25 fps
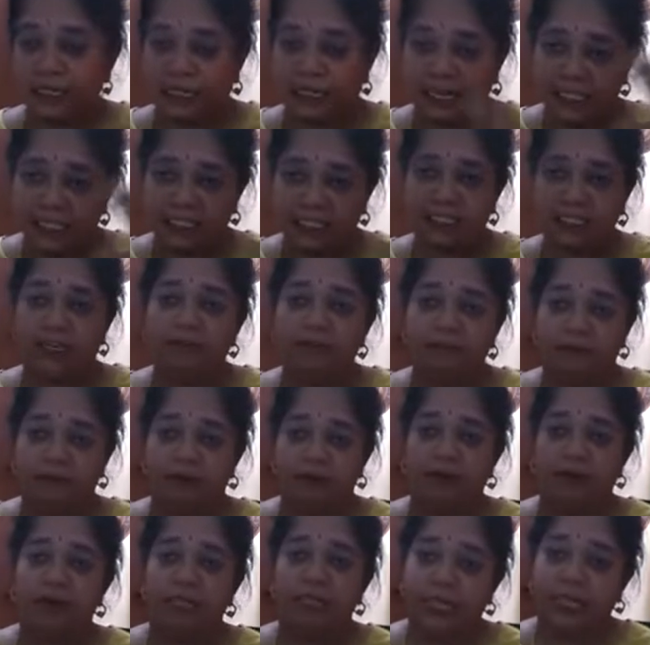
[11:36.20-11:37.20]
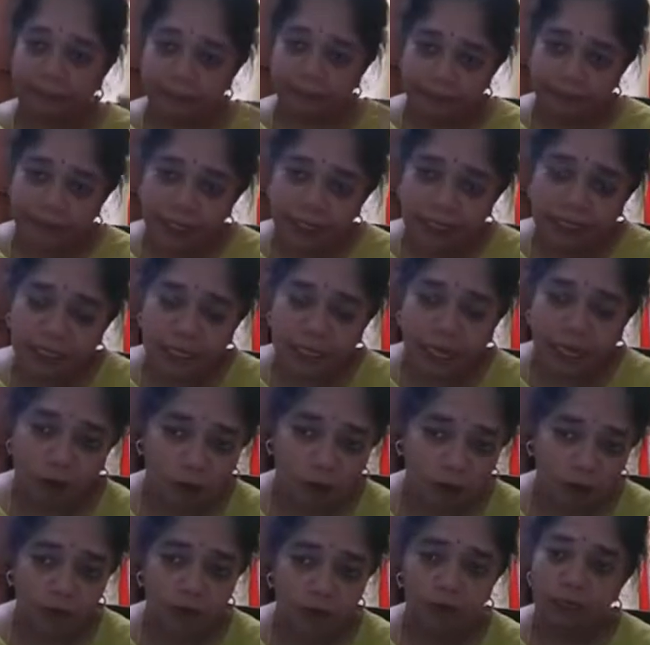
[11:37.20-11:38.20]
cluster of temples
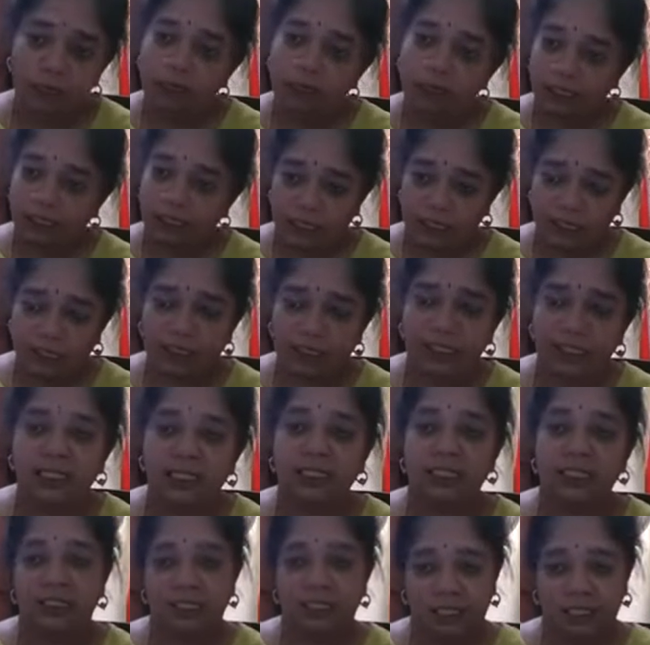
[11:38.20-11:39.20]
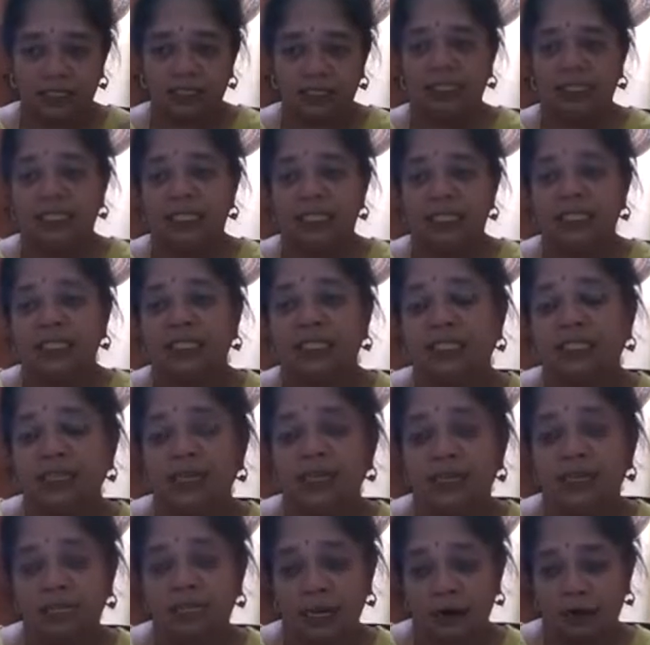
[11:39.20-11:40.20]
now in in
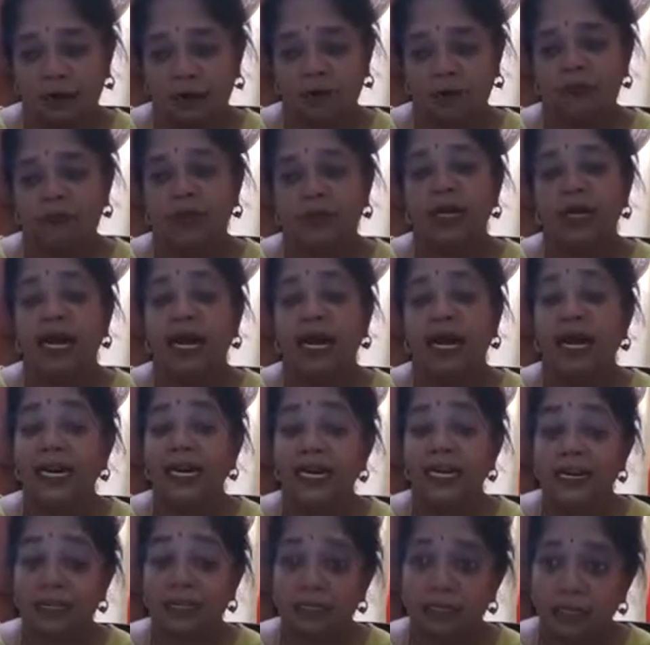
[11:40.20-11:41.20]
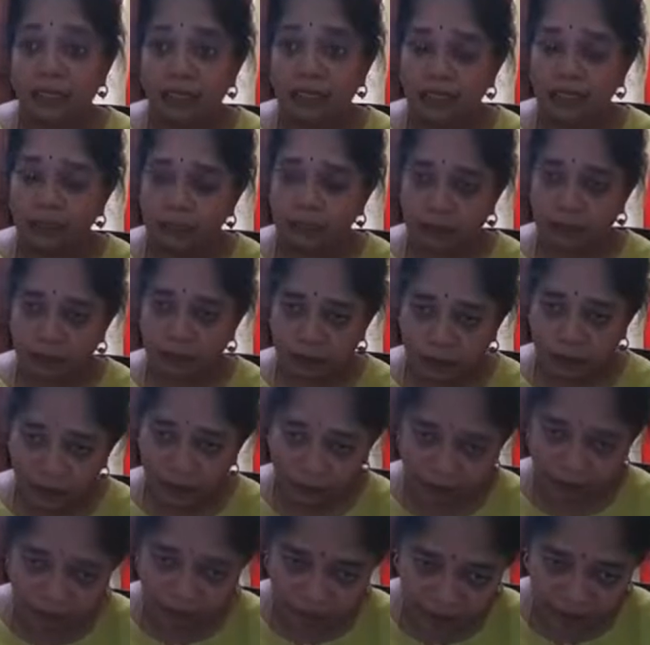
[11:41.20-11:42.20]
now and uh,
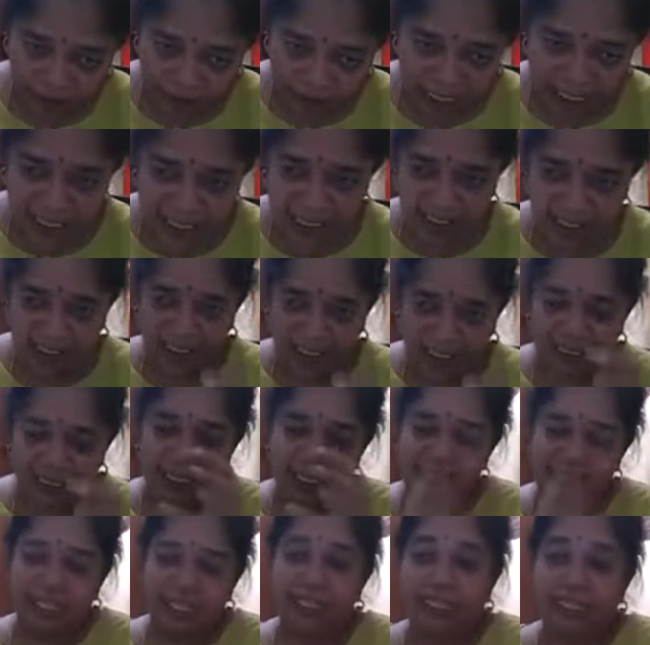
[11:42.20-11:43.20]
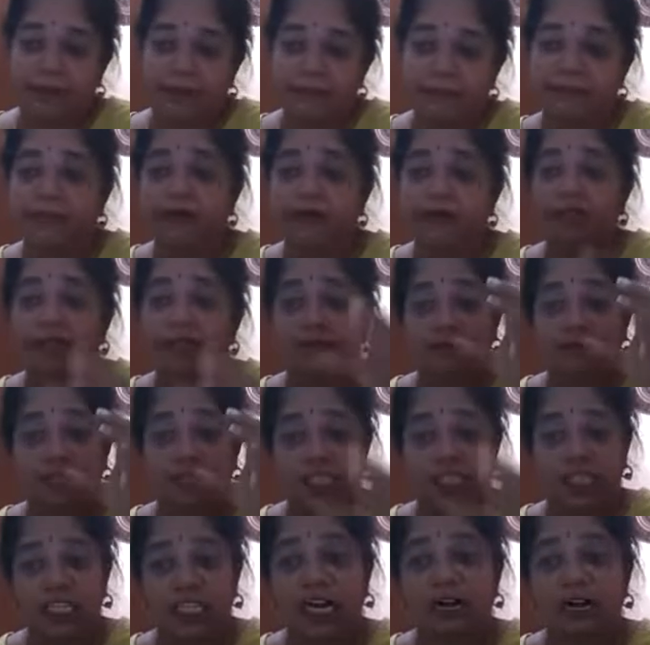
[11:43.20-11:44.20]
the reason and these are the temples
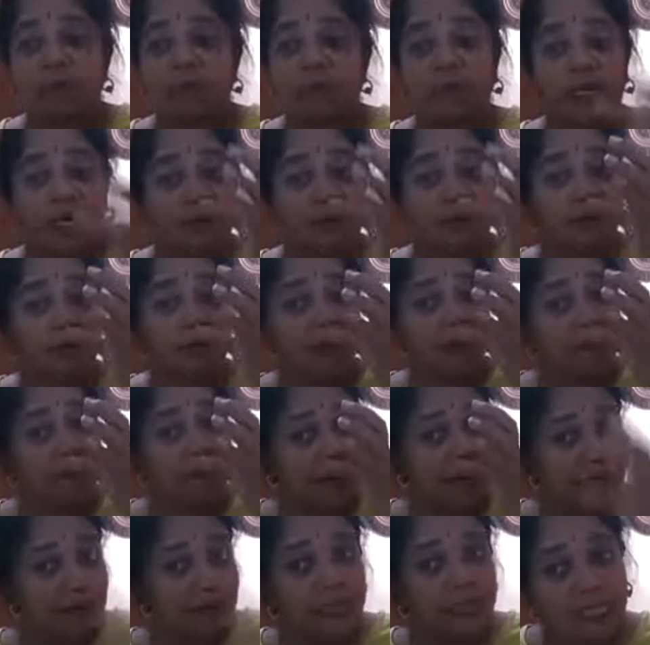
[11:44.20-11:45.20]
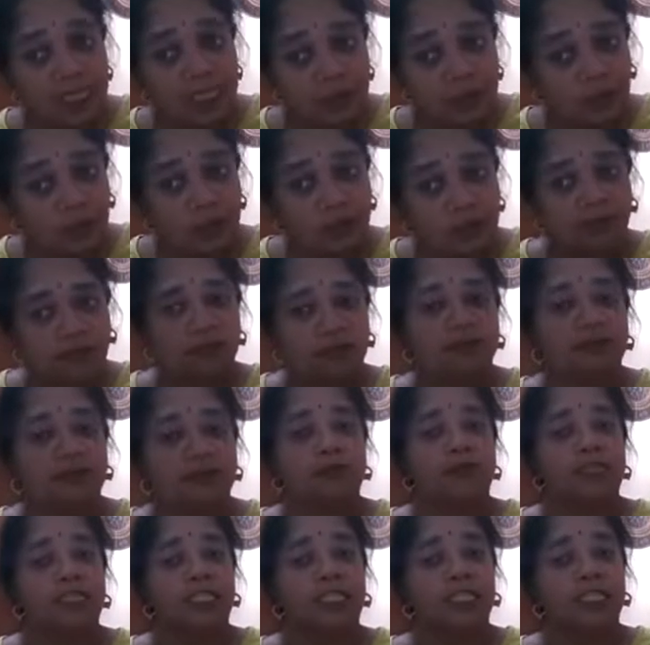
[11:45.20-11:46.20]
which have become the primary source of
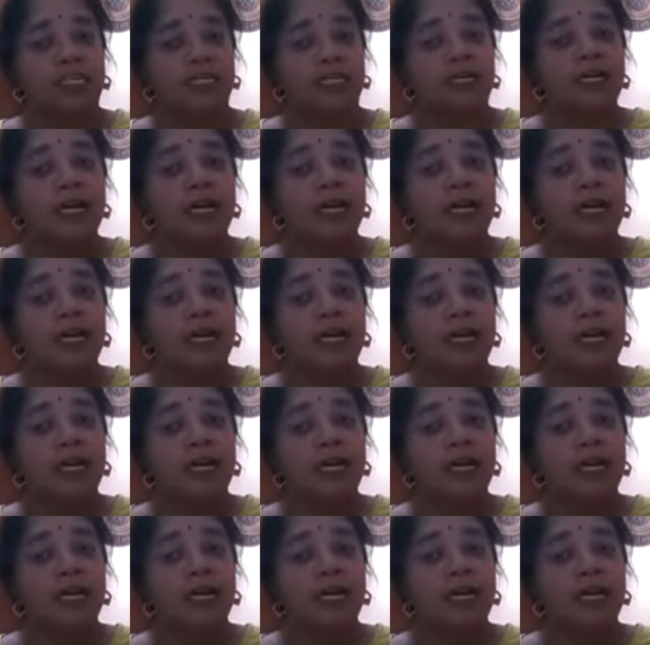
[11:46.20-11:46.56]
information